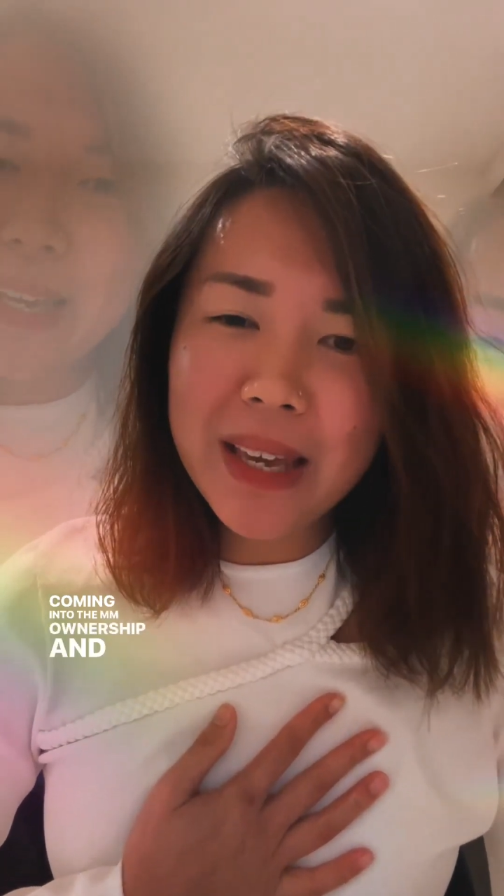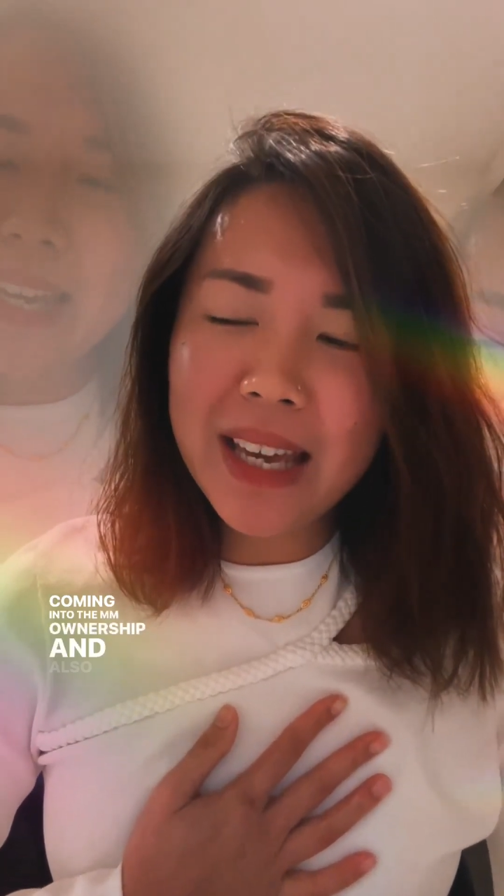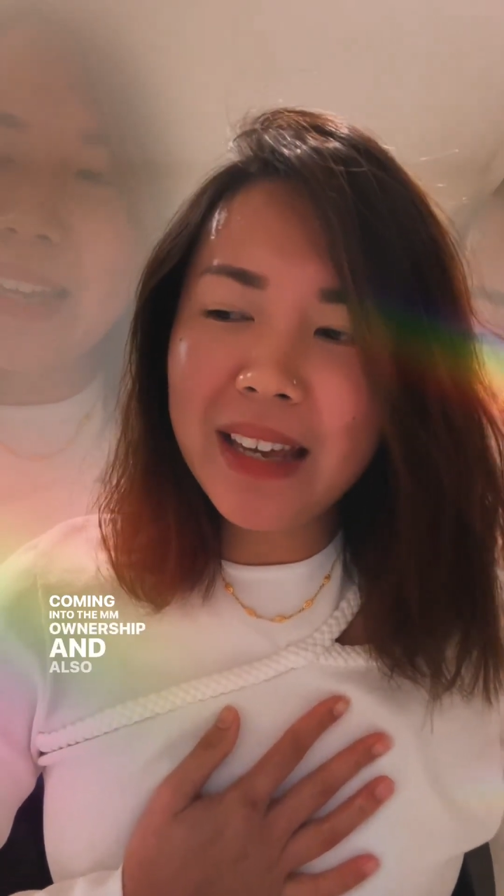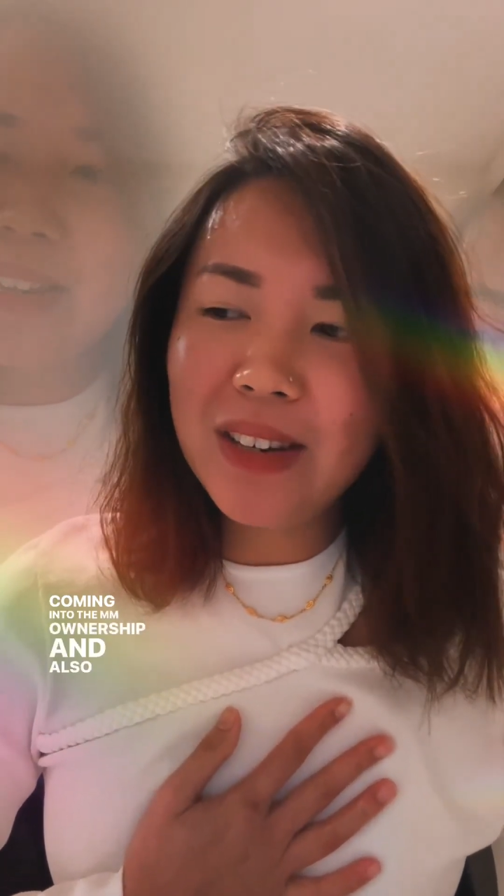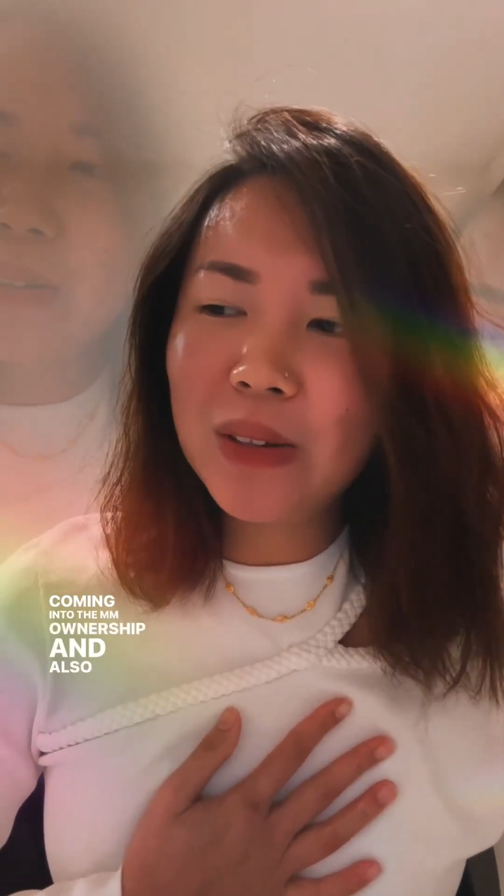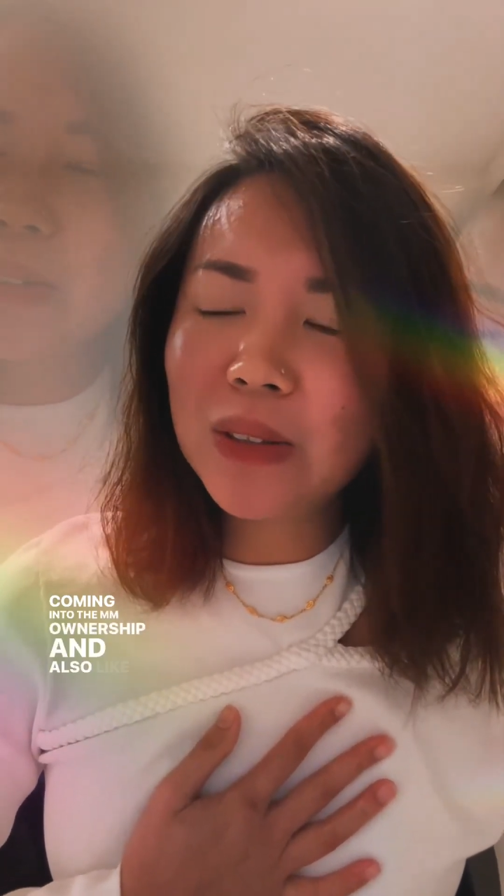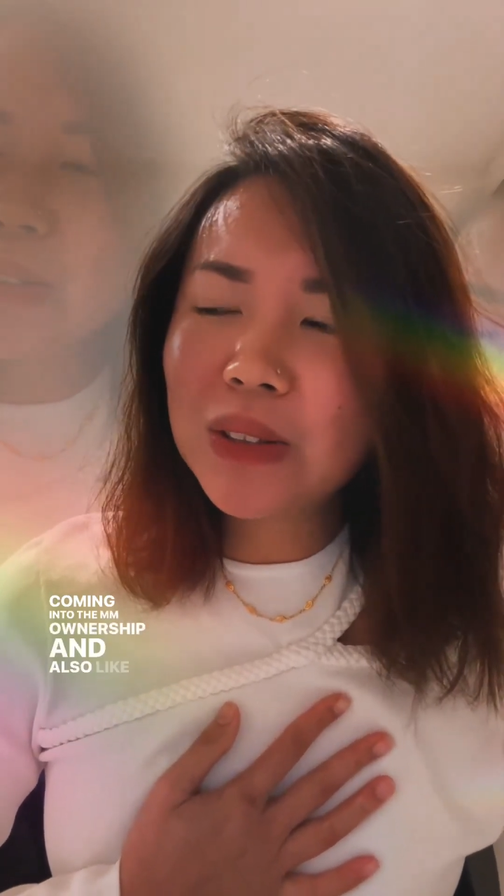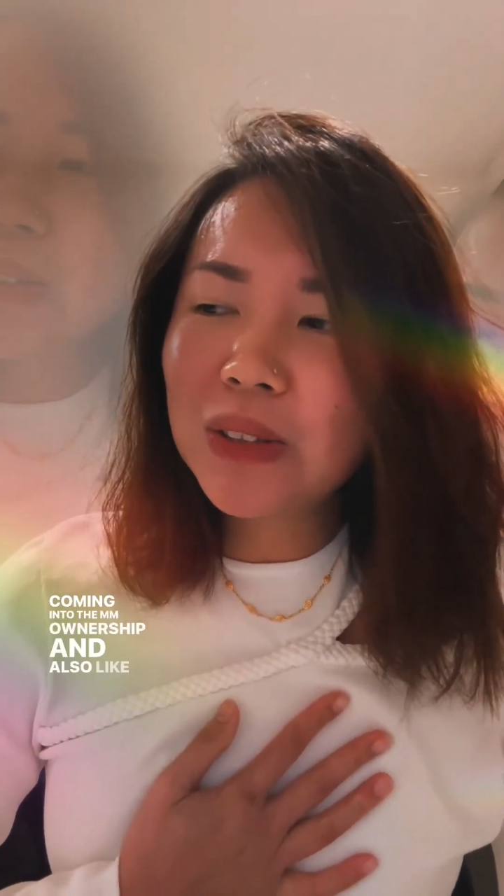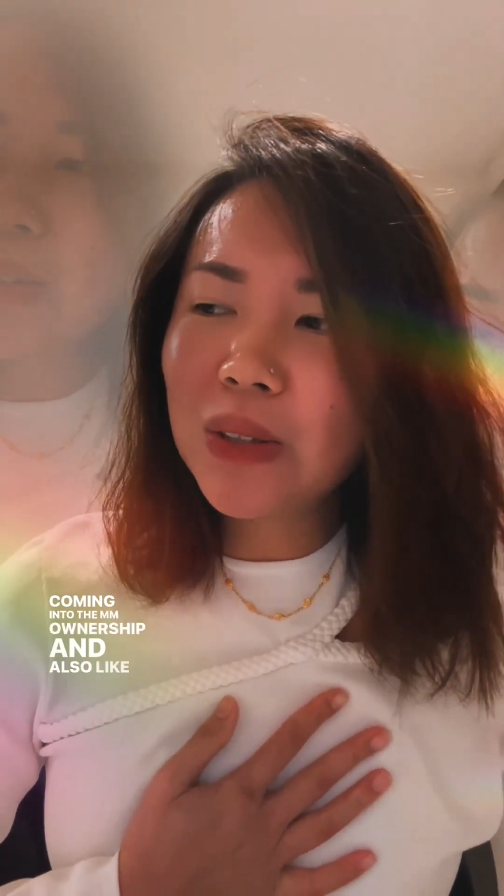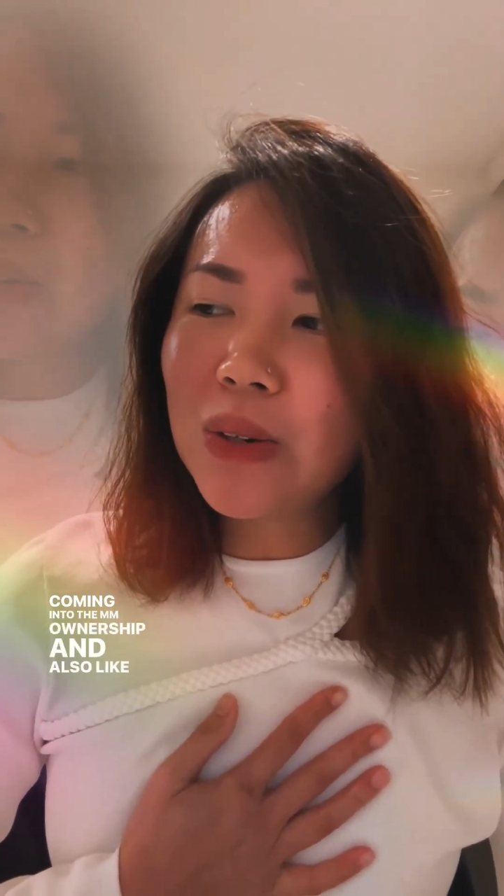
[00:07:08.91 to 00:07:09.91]
and
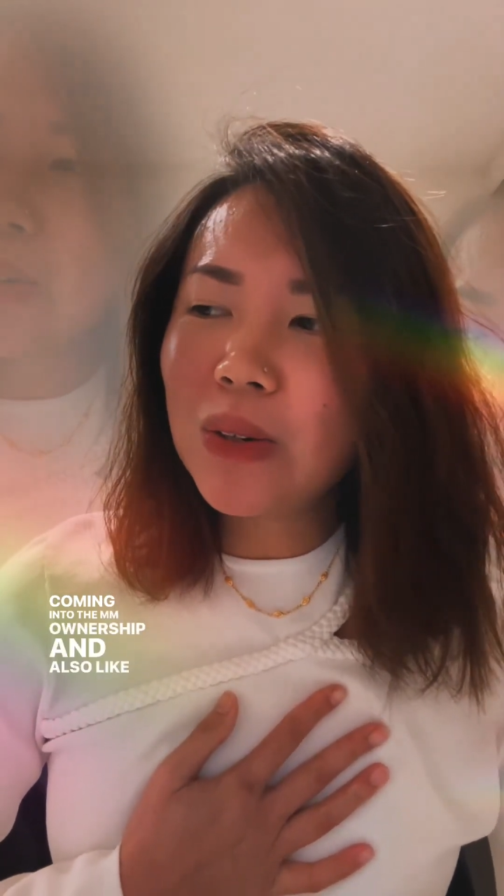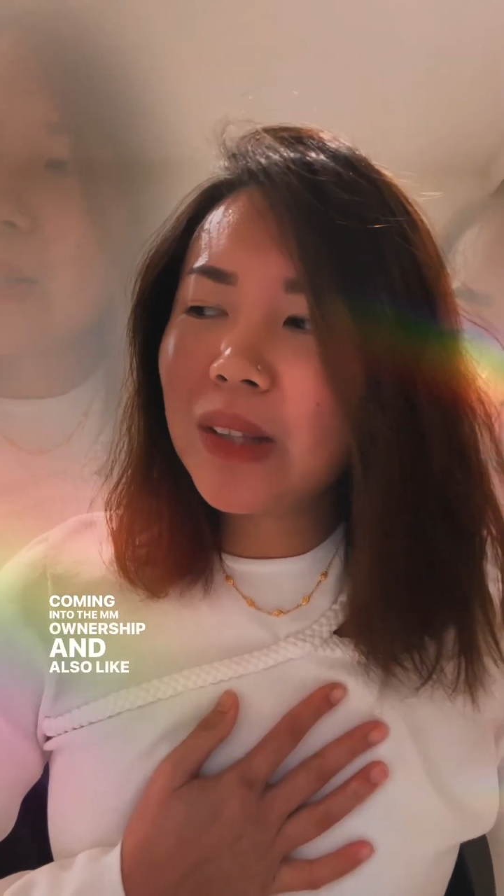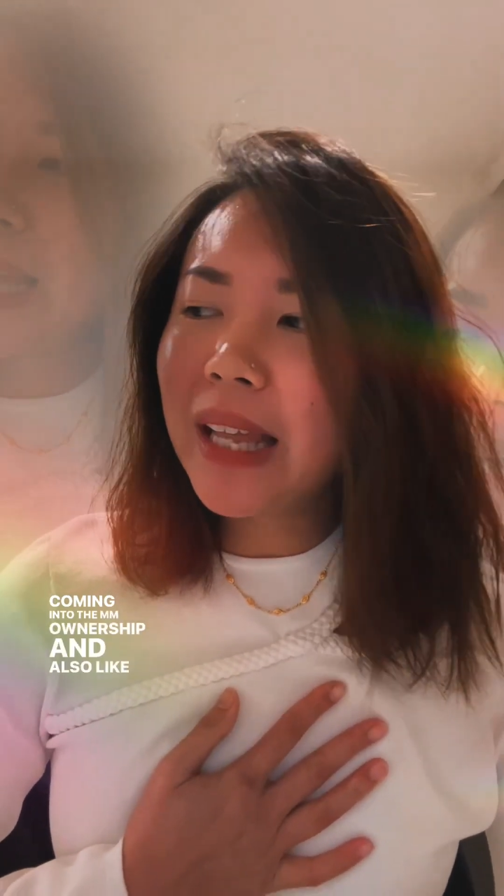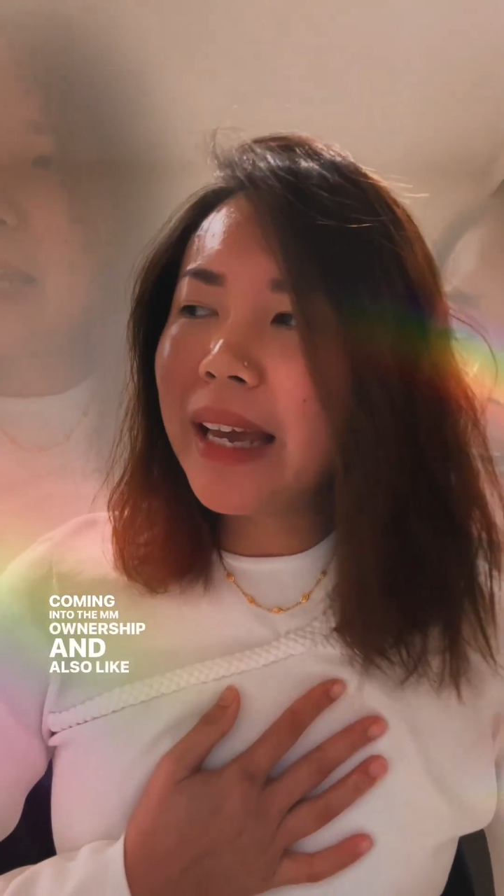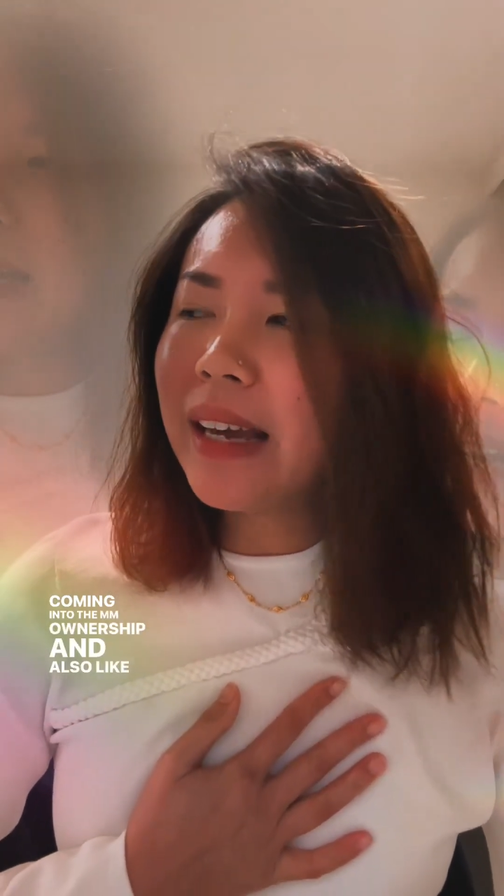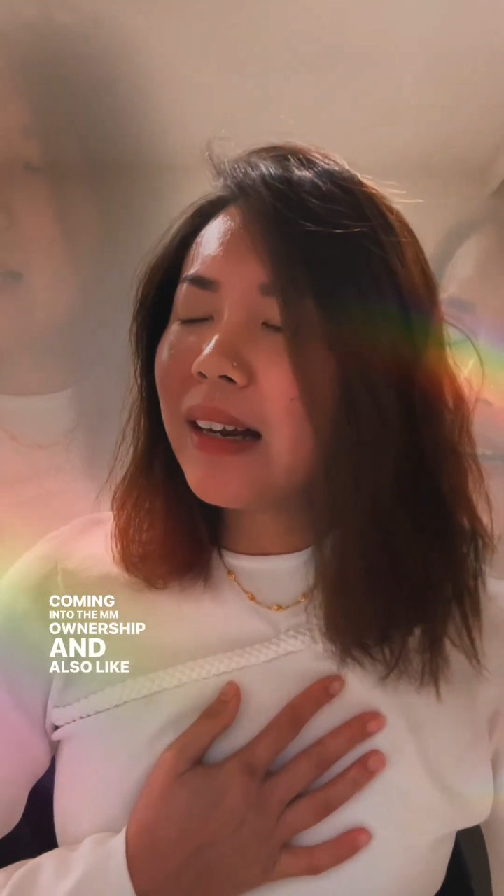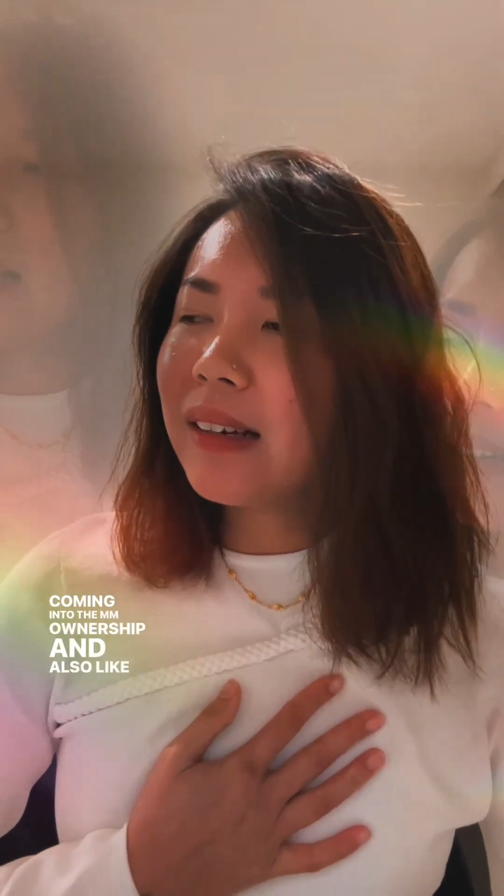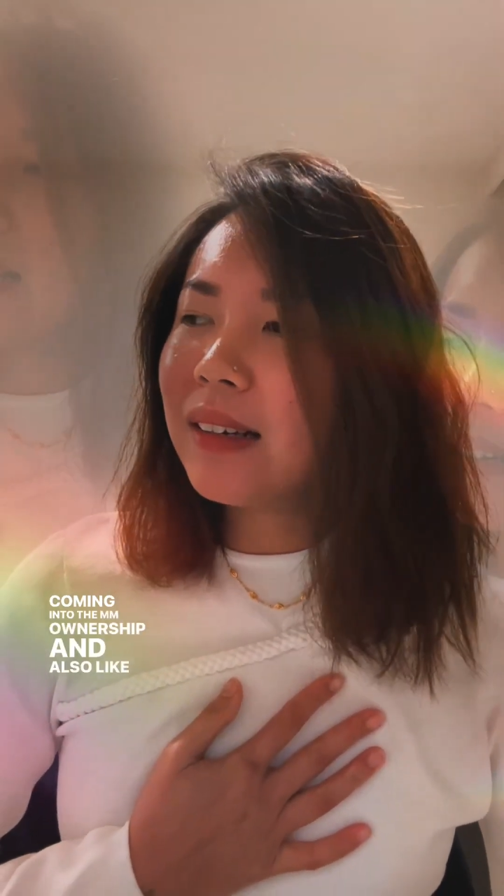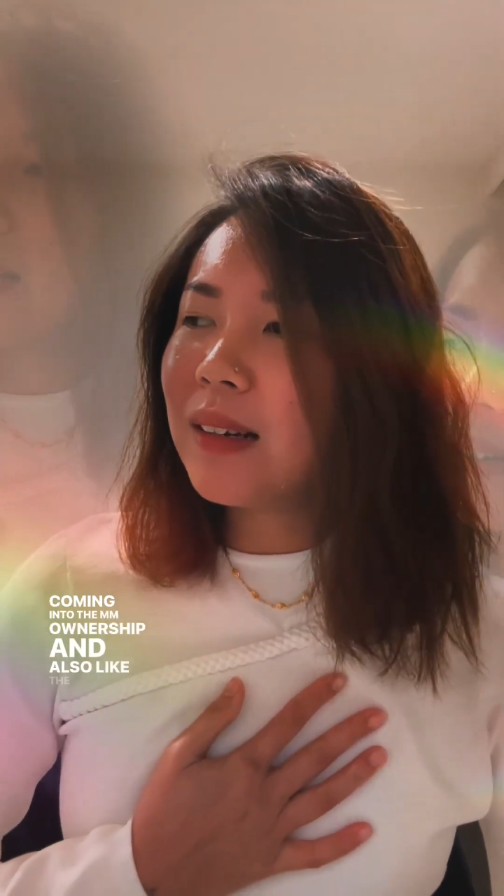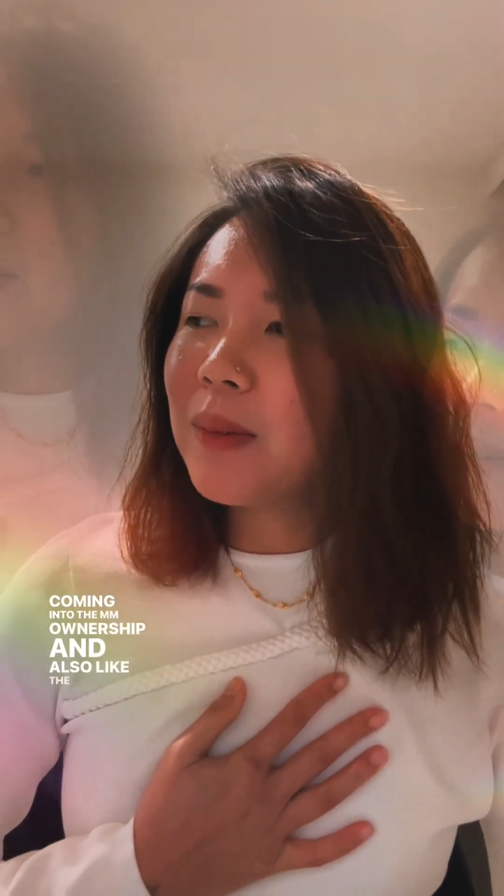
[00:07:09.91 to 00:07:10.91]
also like
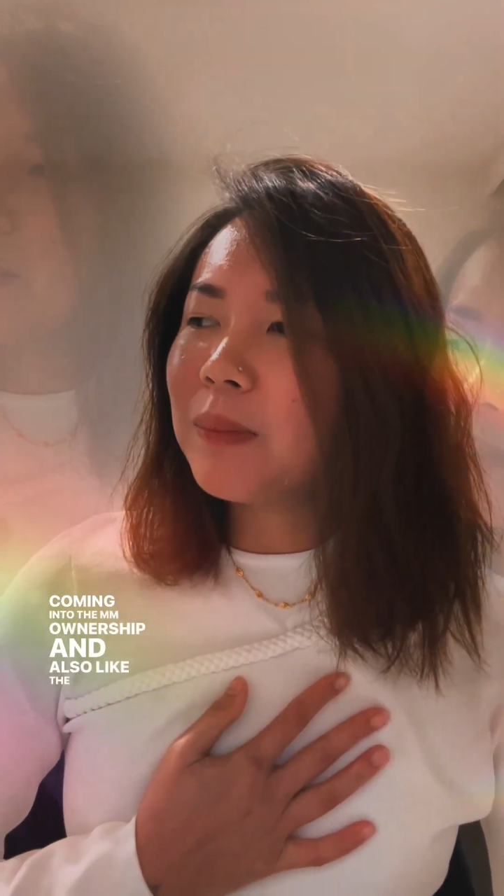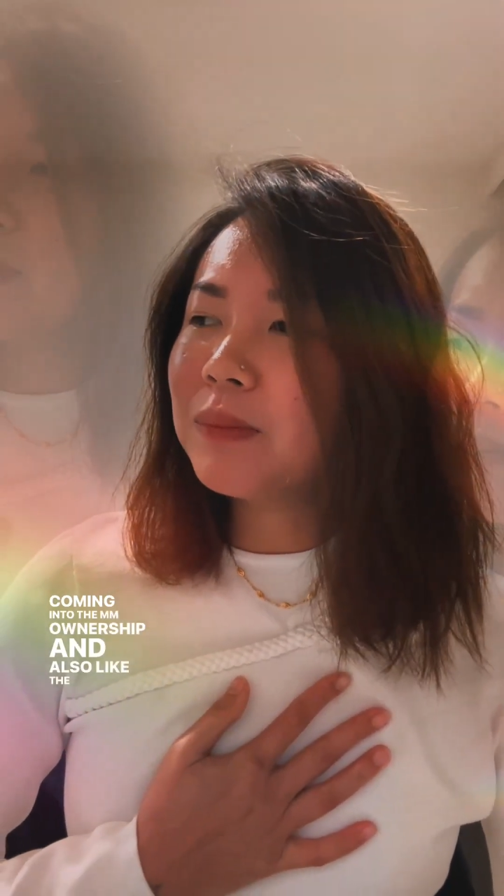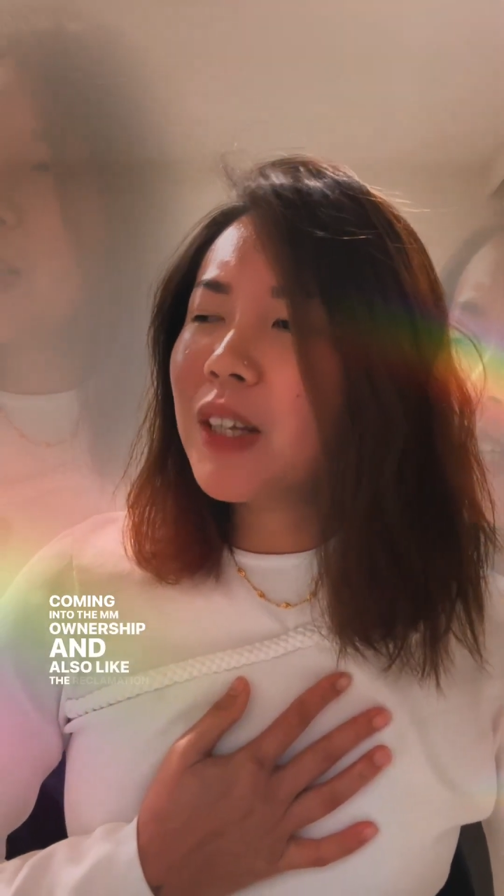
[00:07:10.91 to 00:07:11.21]
um,